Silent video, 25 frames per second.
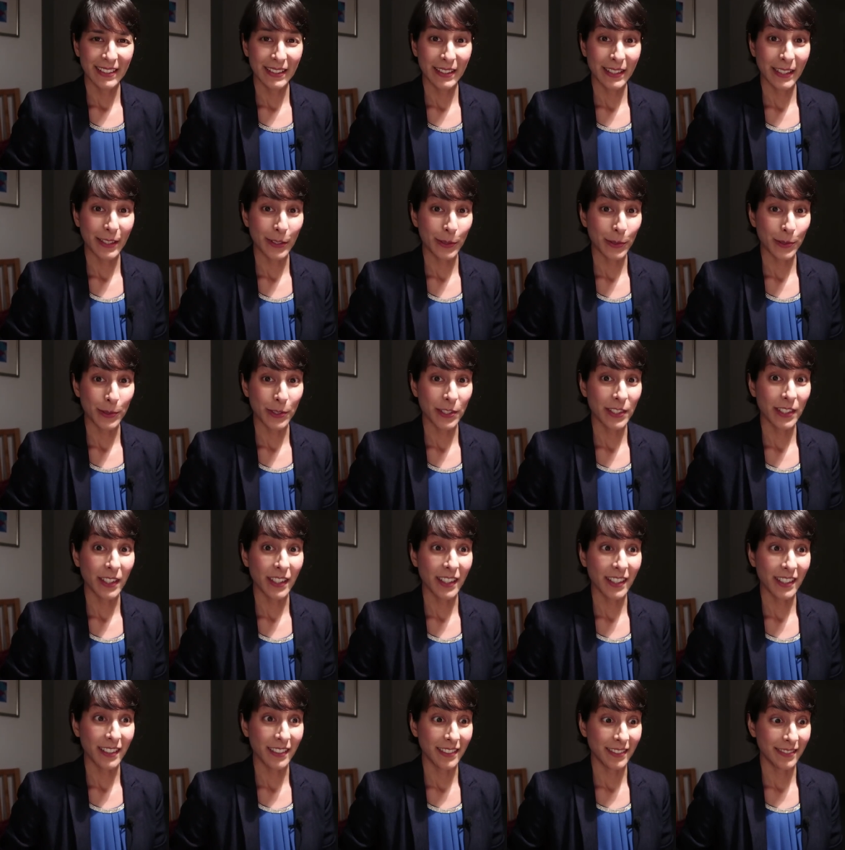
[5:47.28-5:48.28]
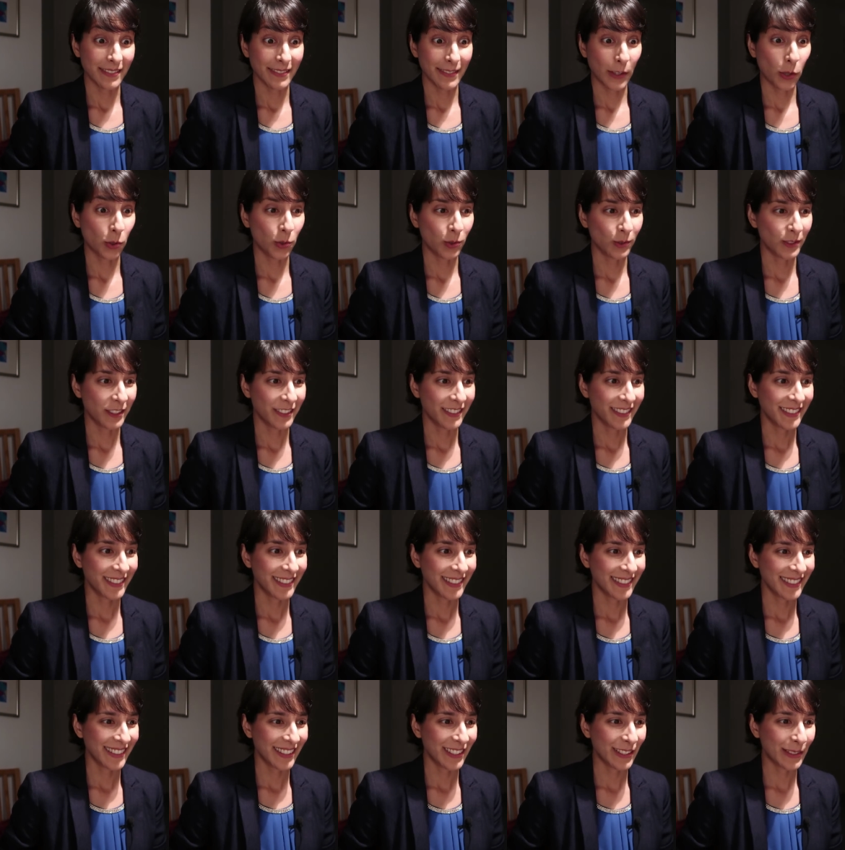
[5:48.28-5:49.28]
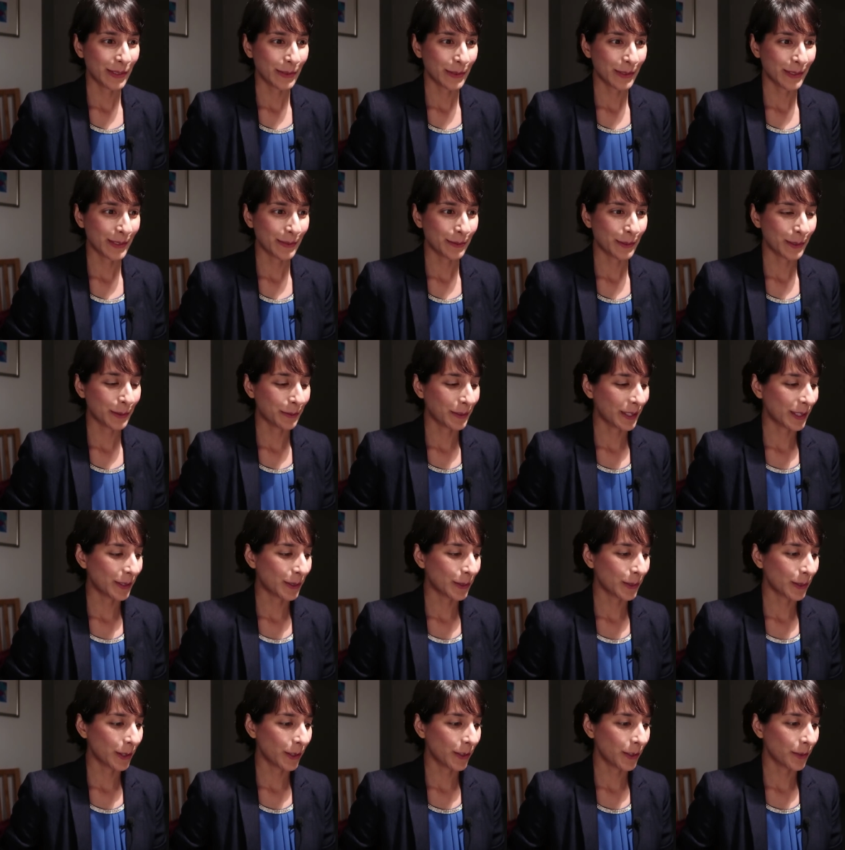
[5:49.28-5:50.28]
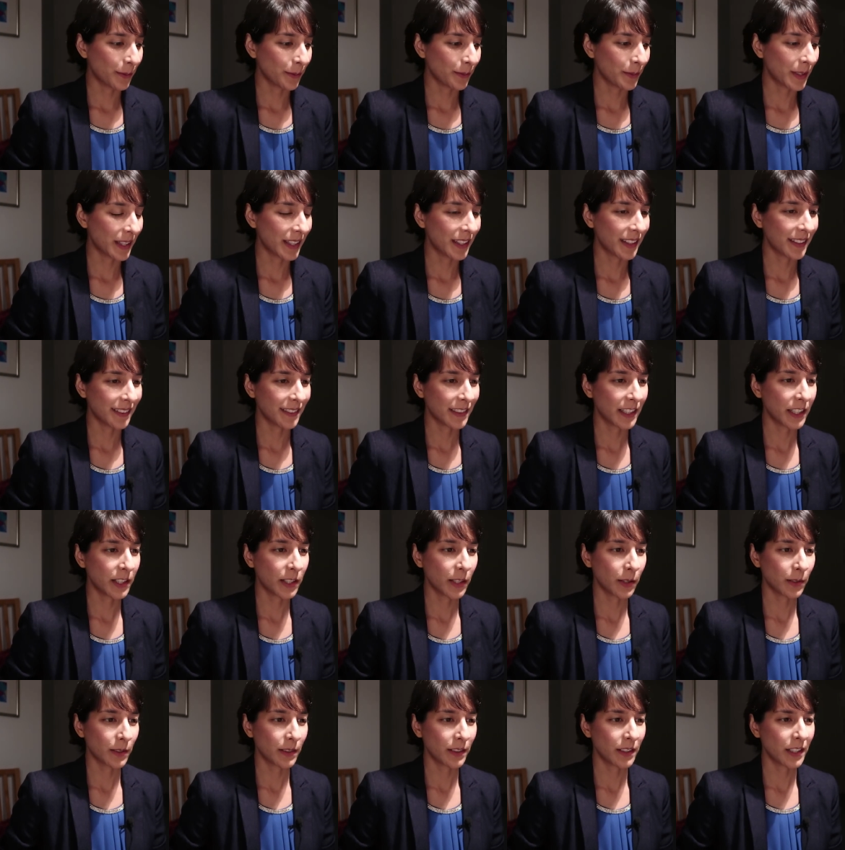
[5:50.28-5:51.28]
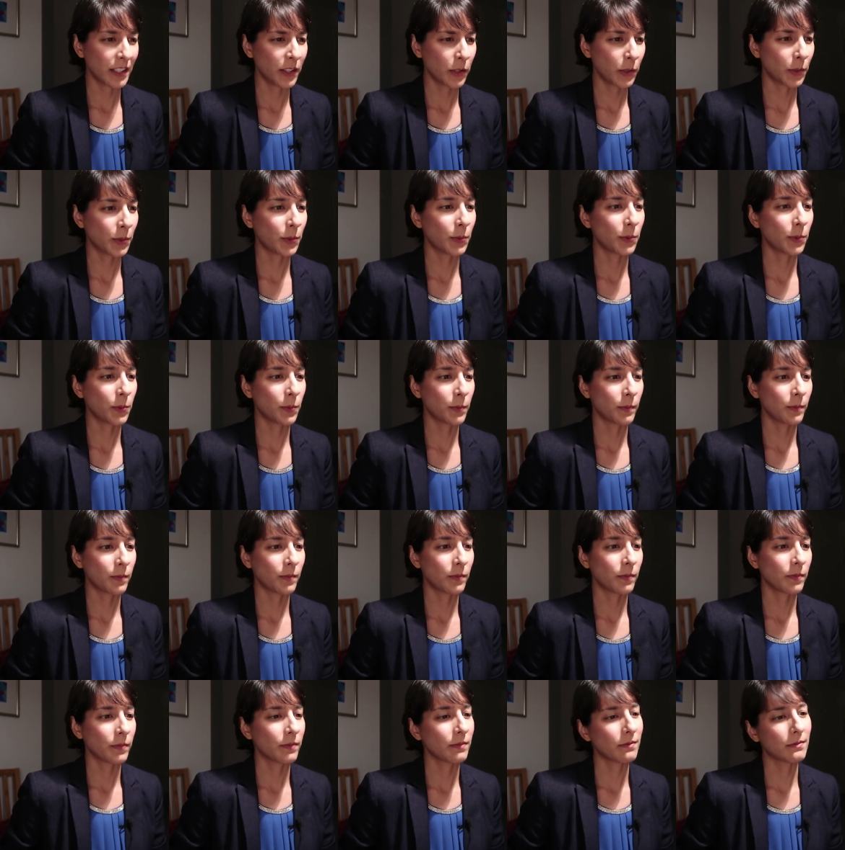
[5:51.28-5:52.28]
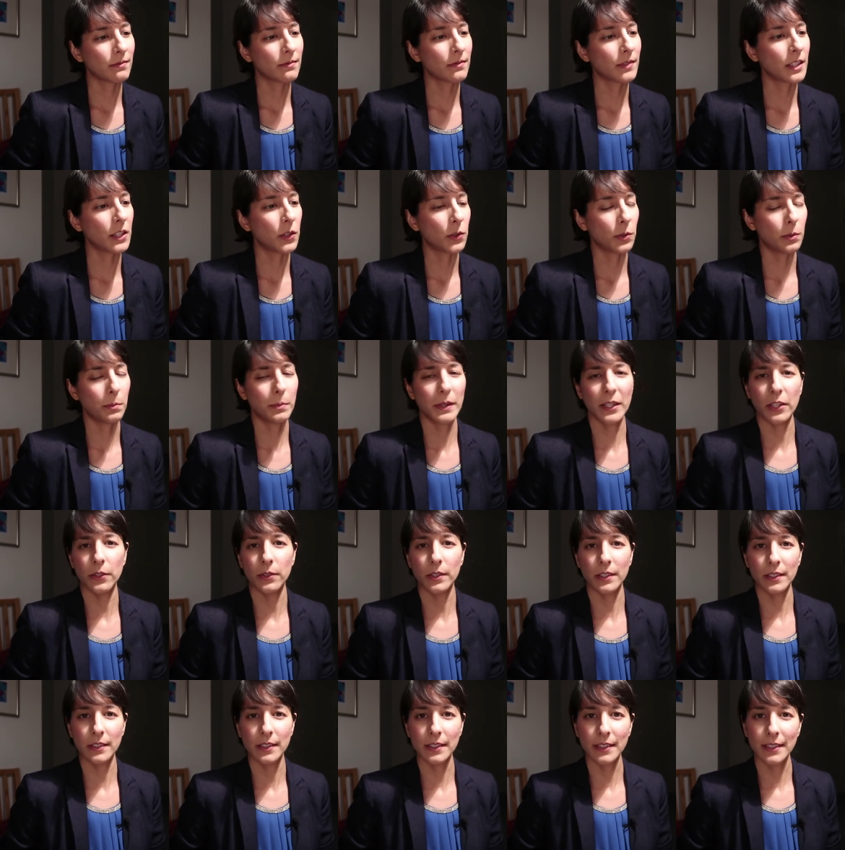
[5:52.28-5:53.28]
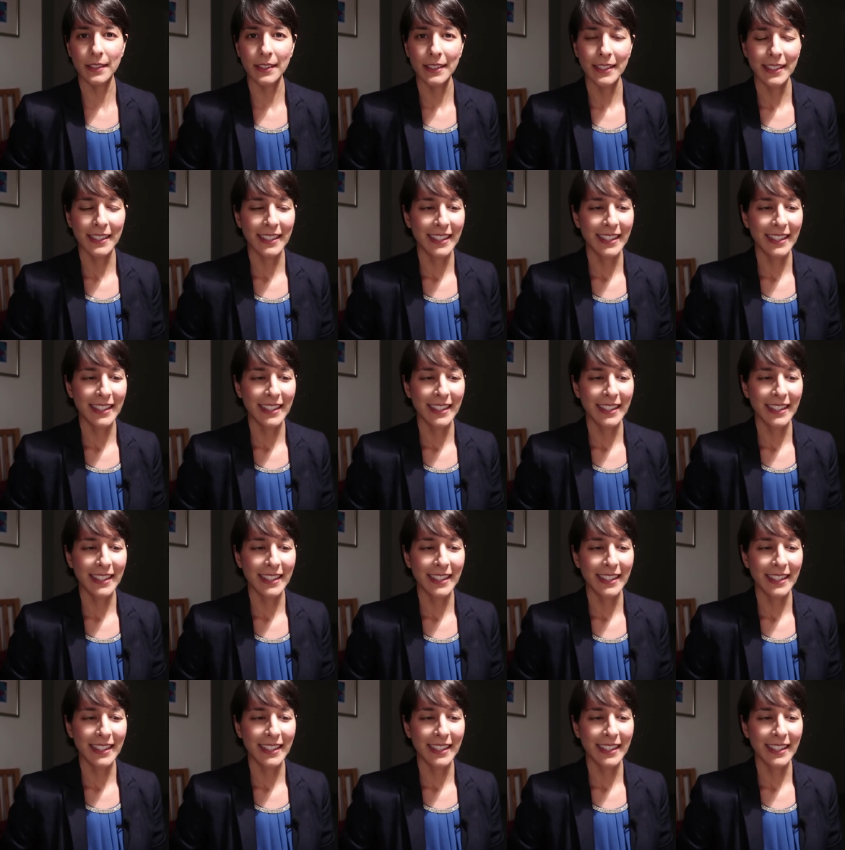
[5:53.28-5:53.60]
Leo sign holders. I don't know what, what we call you, mini Leo, Leo, Leo bearers.